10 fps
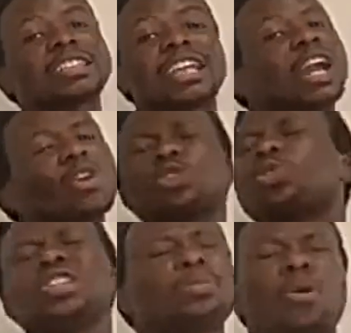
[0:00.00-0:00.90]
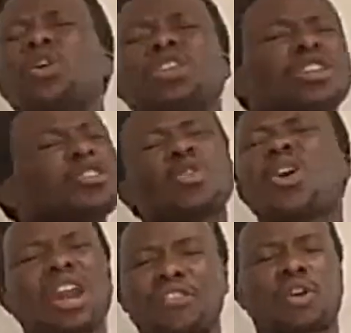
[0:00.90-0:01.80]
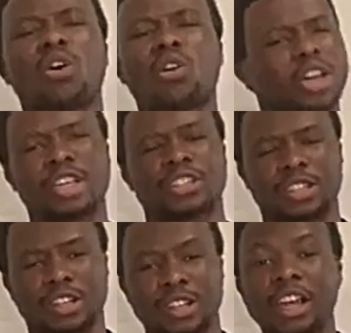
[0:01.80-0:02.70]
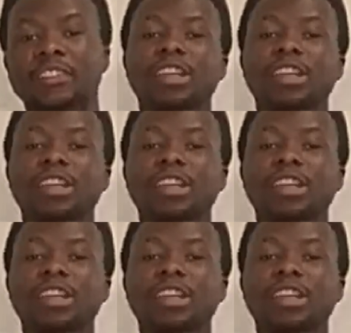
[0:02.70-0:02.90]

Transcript: They shall not worship God in a geographical location.